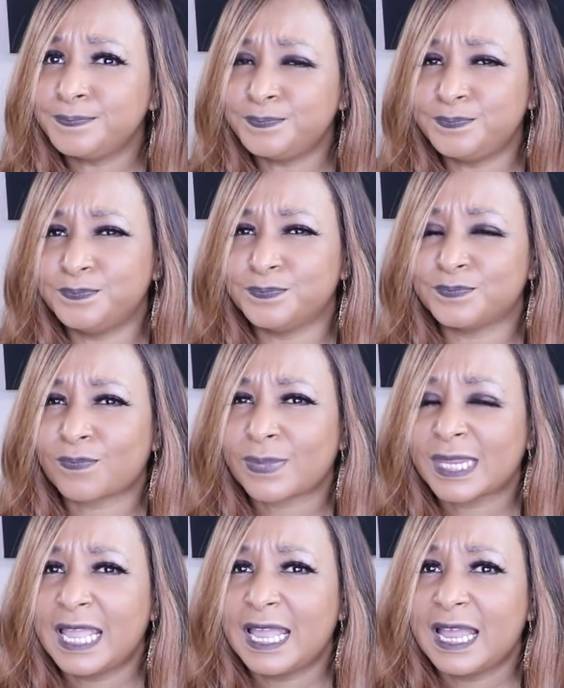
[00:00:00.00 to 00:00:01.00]

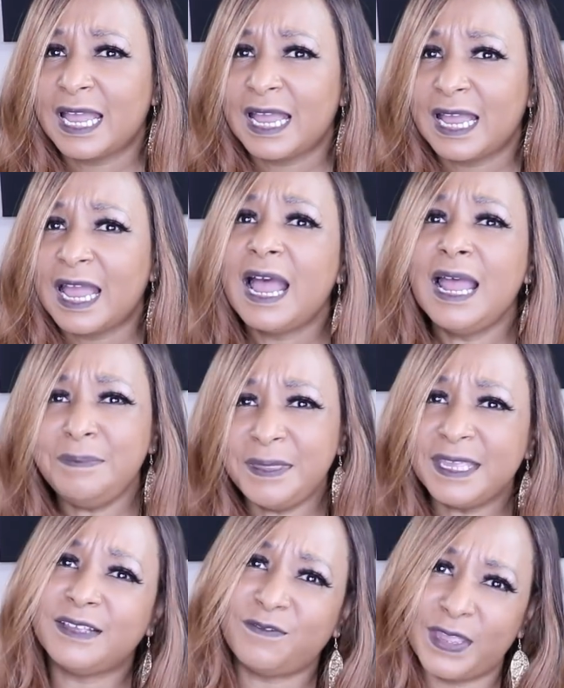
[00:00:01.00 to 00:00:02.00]
I'm
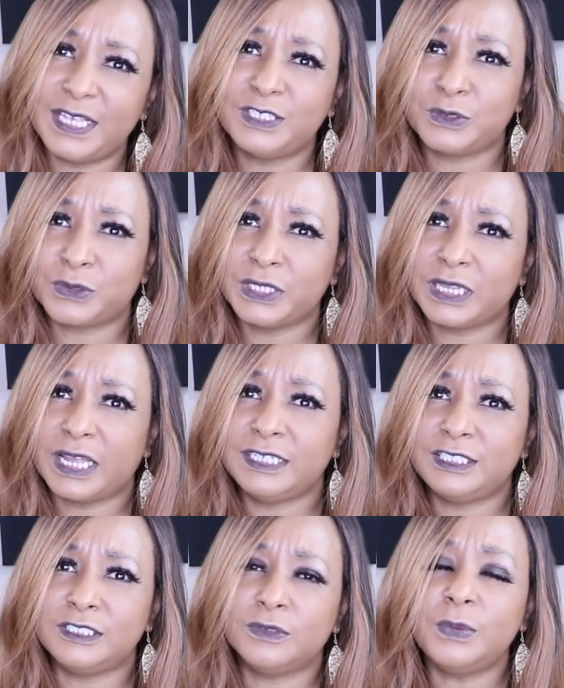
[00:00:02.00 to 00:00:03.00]
thinking fake storyline too.